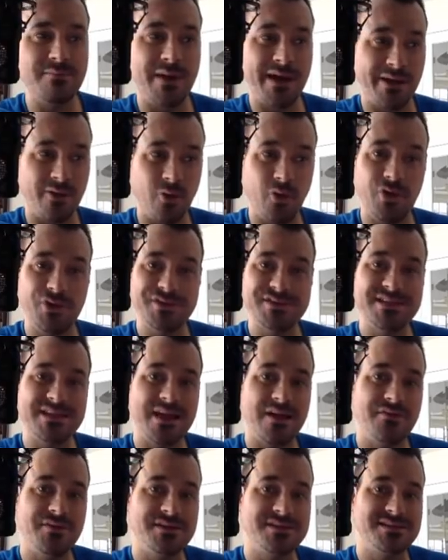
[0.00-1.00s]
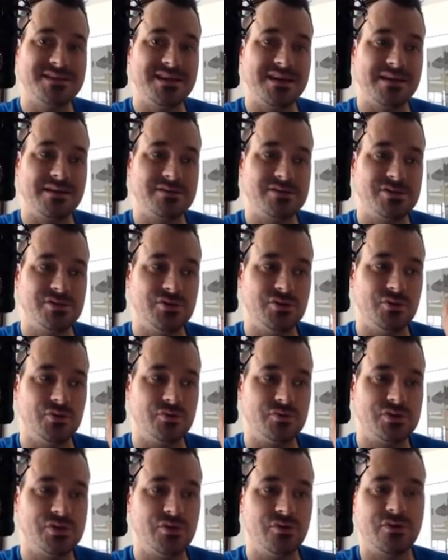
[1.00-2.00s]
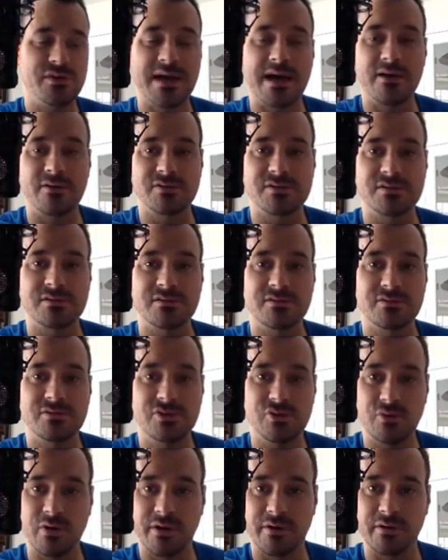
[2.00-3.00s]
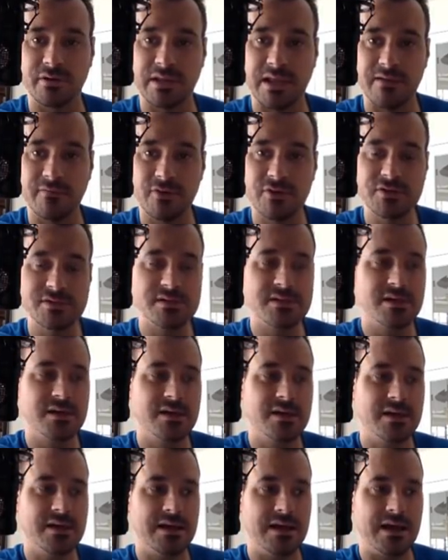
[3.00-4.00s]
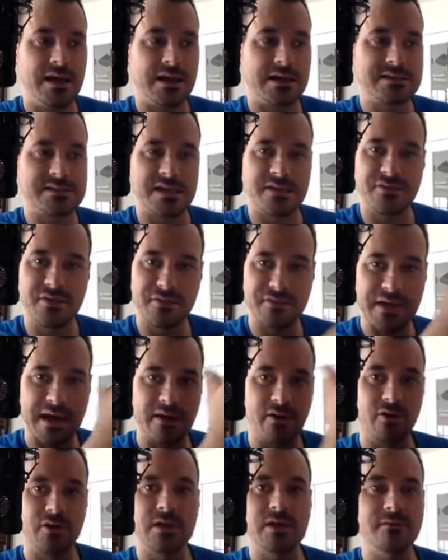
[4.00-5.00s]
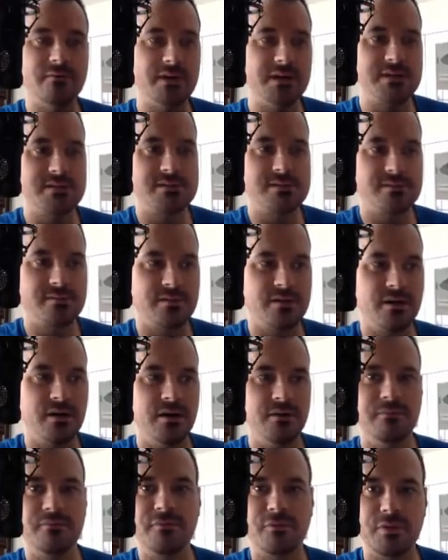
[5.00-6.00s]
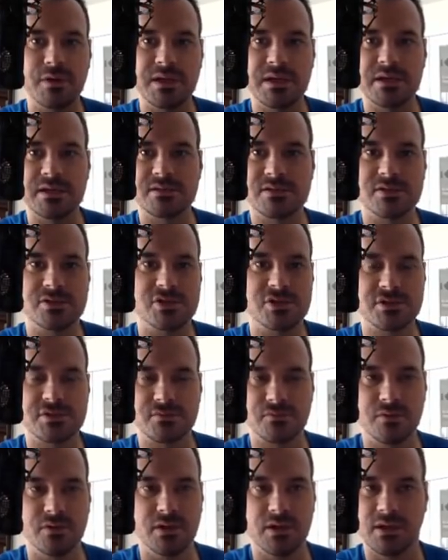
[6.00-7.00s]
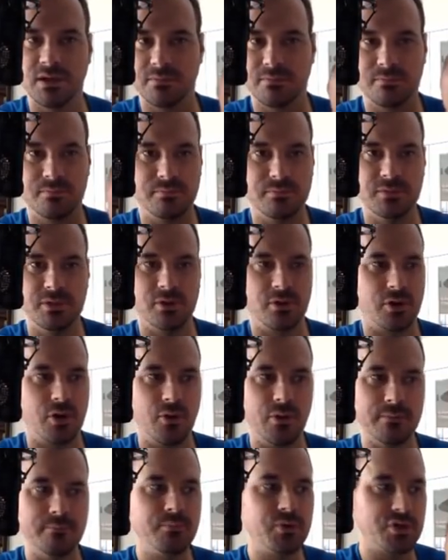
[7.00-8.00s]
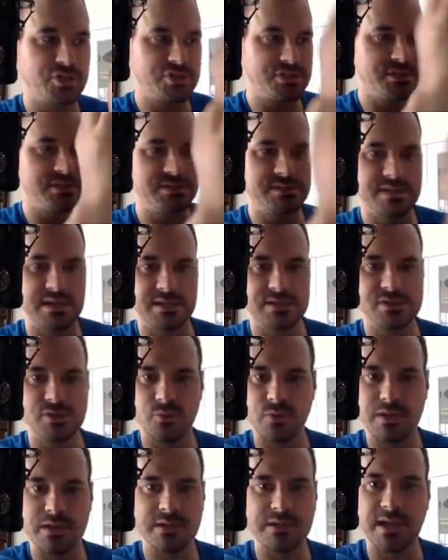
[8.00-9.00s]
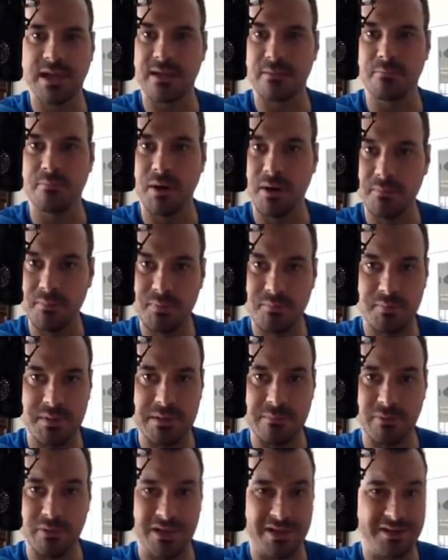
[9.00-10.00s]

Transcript: And my goal is to get this thing to 2,200 levels, because I think that'll give us the oomph we need to just really go and push this thing, so we can like bump people,